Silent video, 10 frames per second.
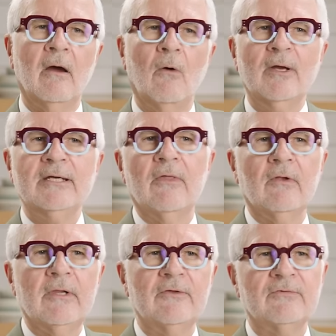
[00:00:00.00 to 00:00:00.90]
I went down the
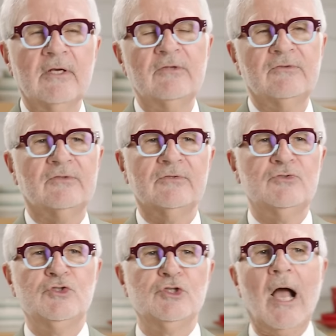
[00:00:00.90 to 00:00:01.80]
list, and it's this
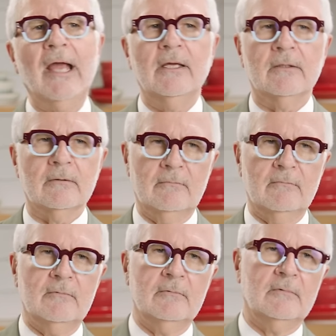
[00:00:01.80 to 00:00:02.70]
giant
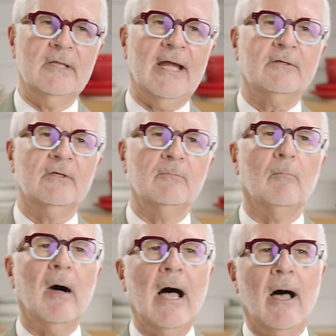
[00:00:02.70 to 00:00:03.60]

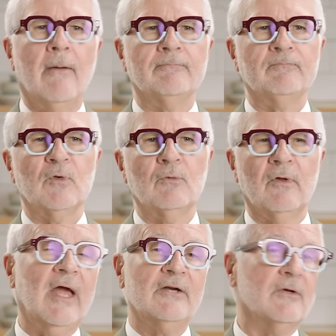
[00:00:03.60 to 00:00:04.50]
lectin bomb
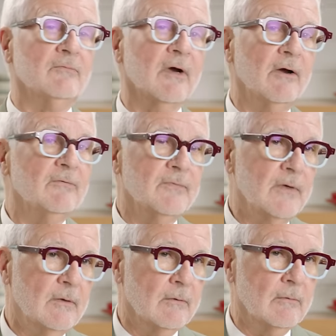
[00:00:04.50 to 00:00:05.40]
with actually very
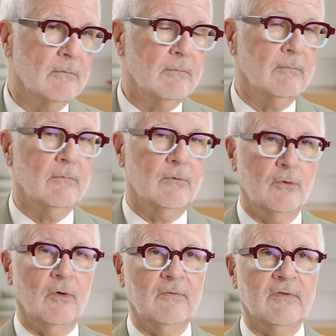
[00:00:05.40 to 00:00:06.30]
few
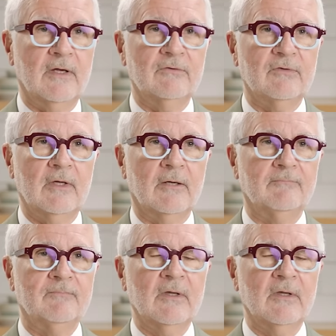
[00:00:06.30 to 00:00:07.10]
good things in it.